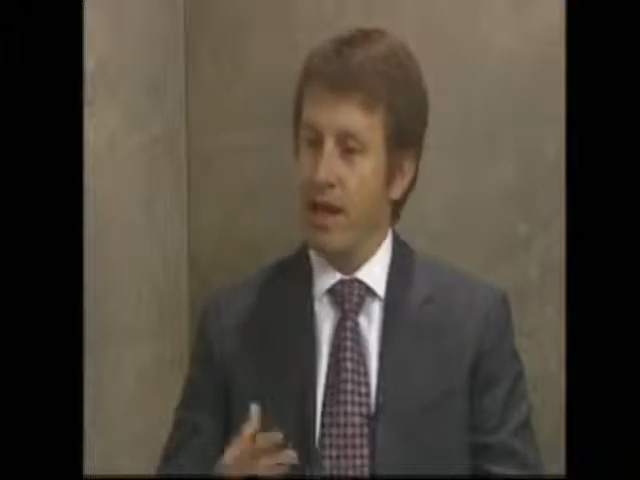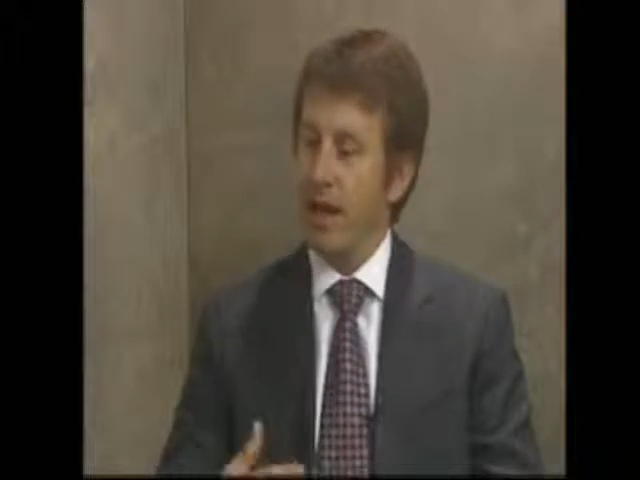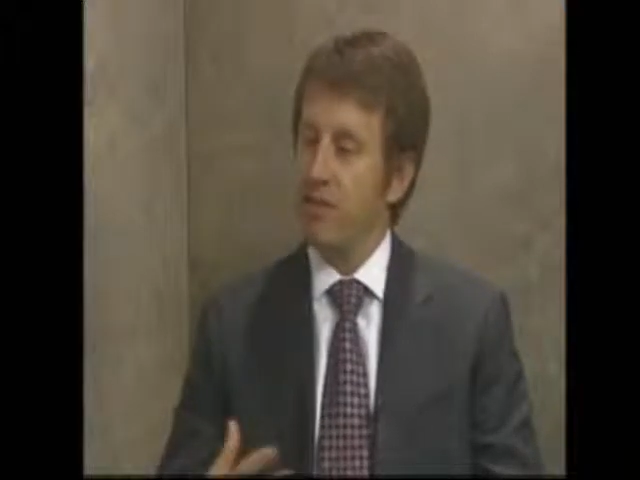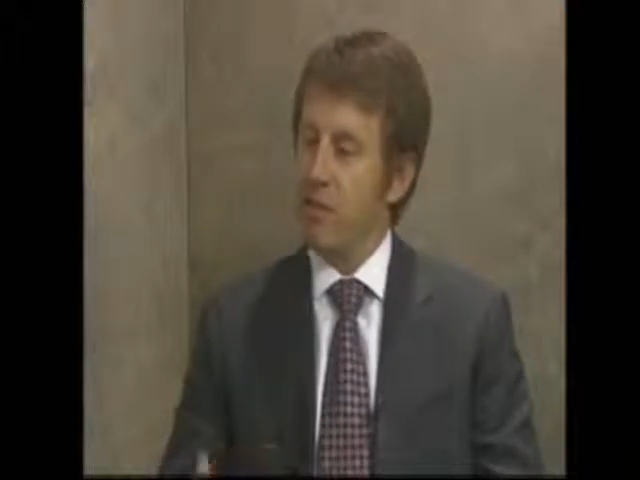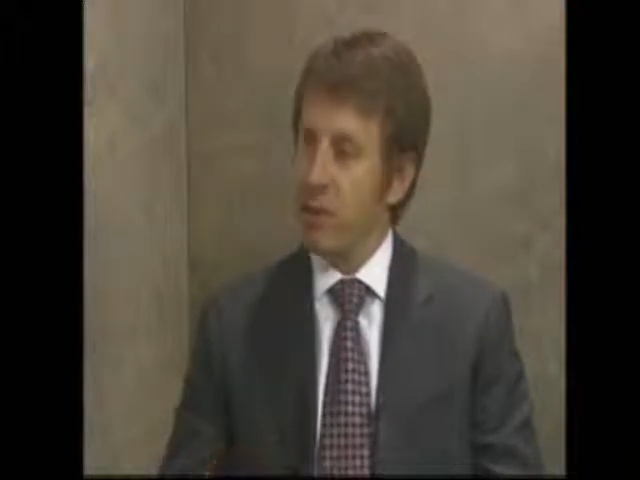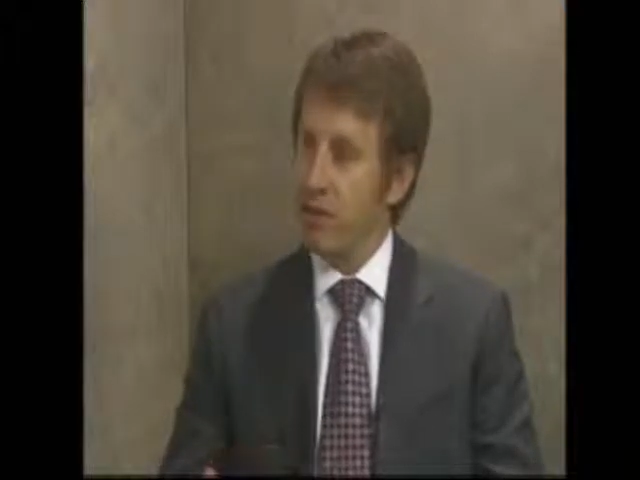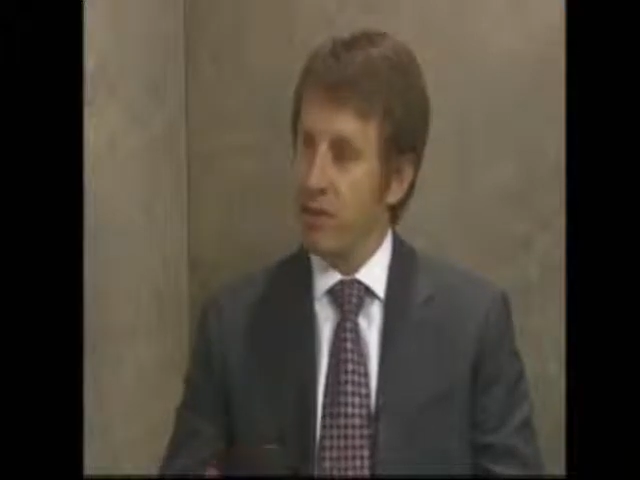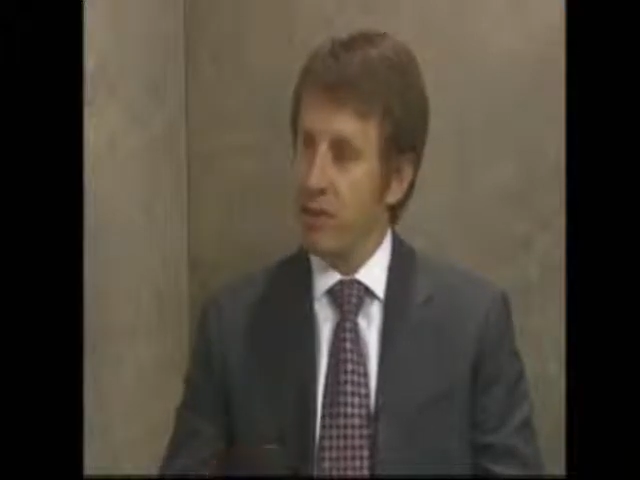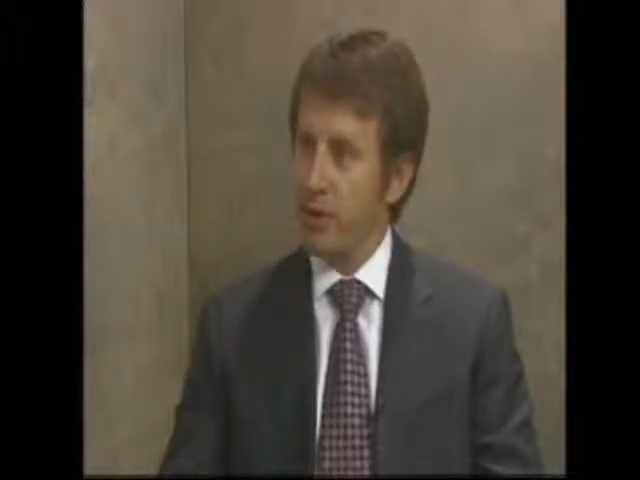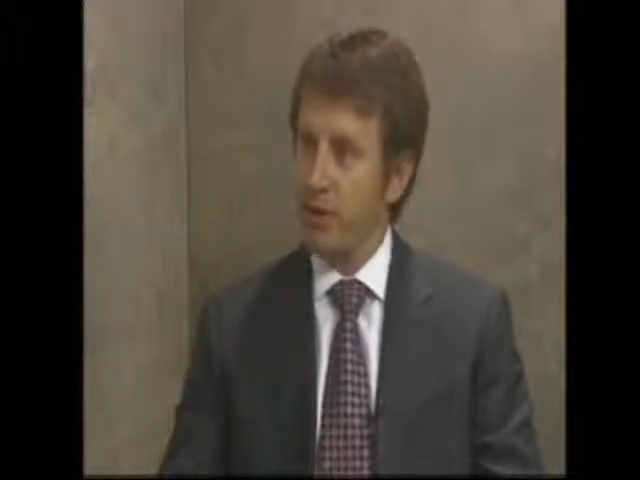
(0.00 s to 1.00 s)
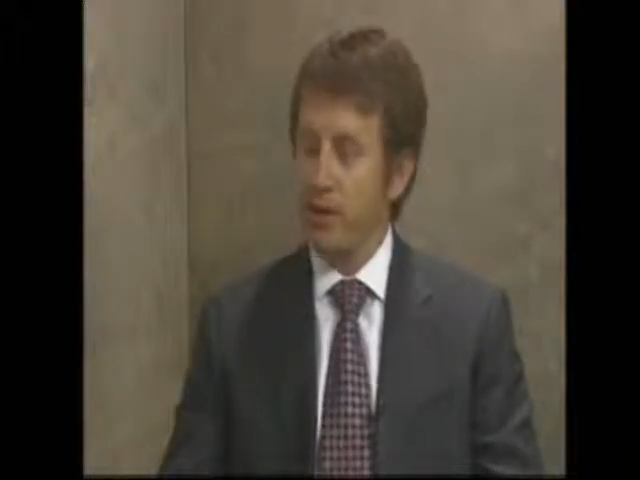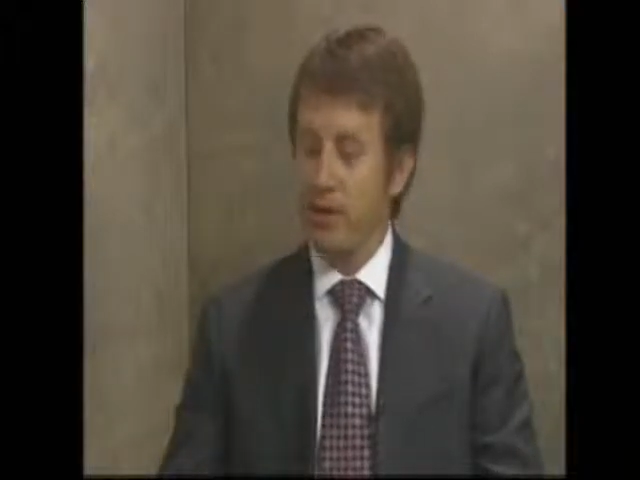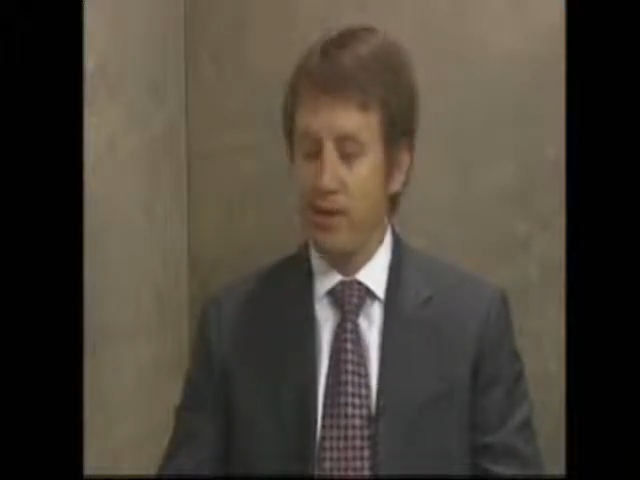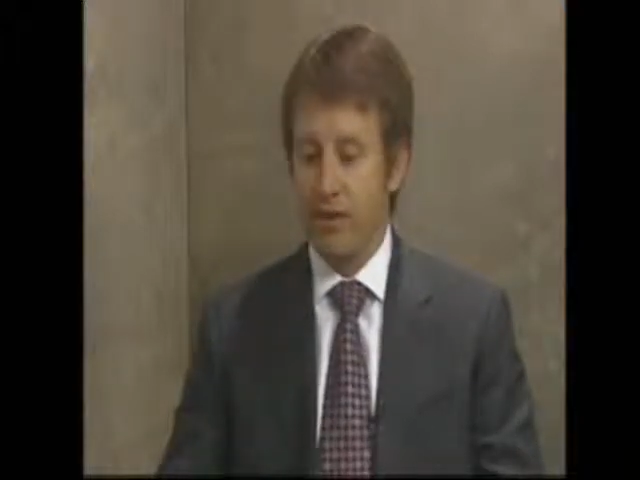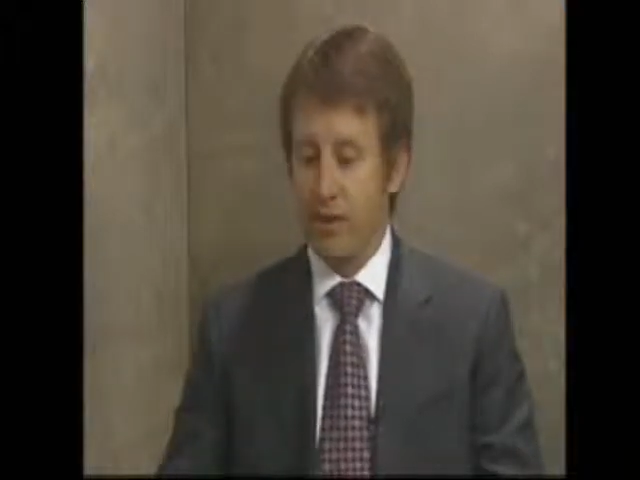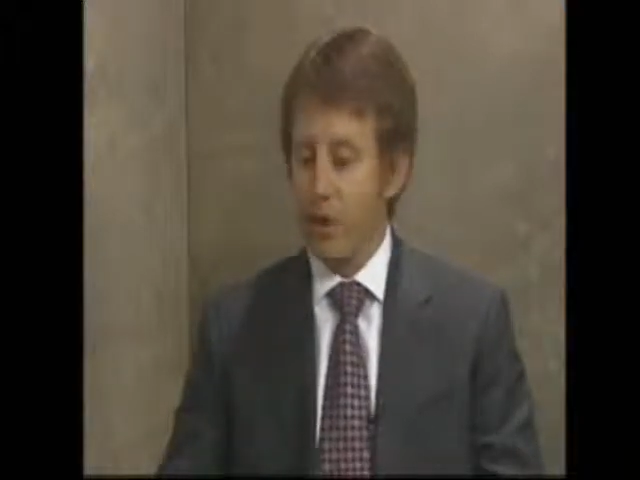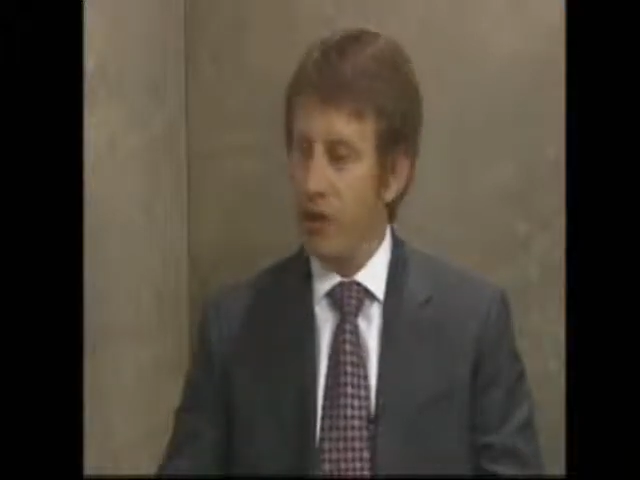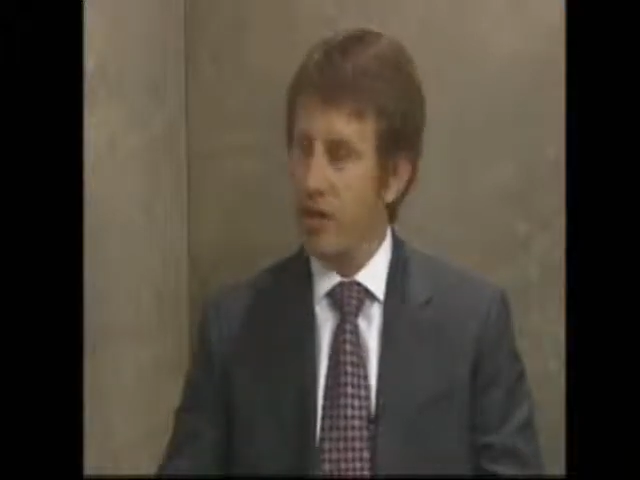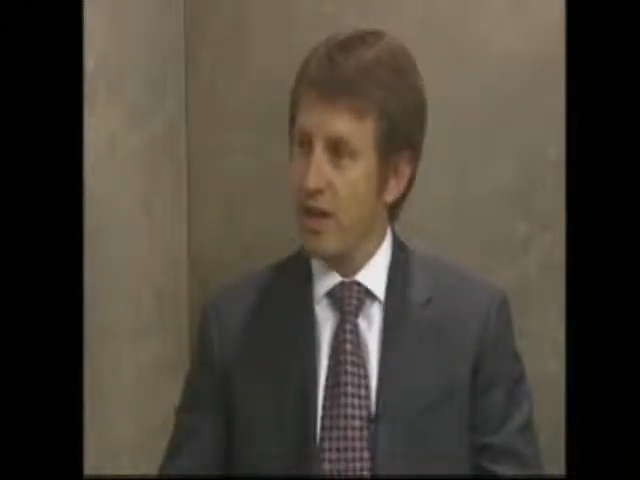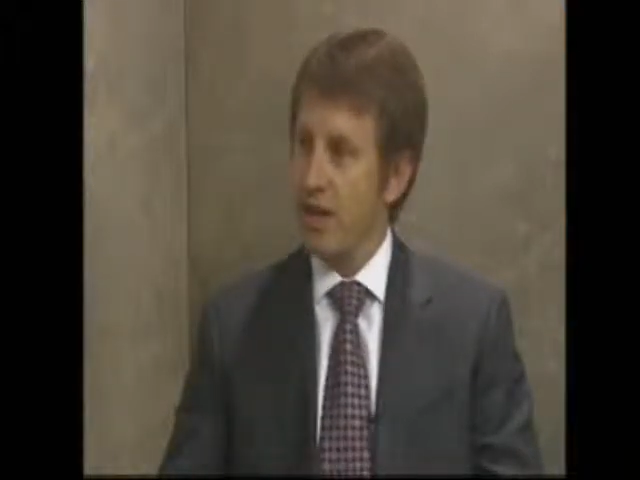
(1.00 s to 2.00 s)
and after multiple injuries, there's large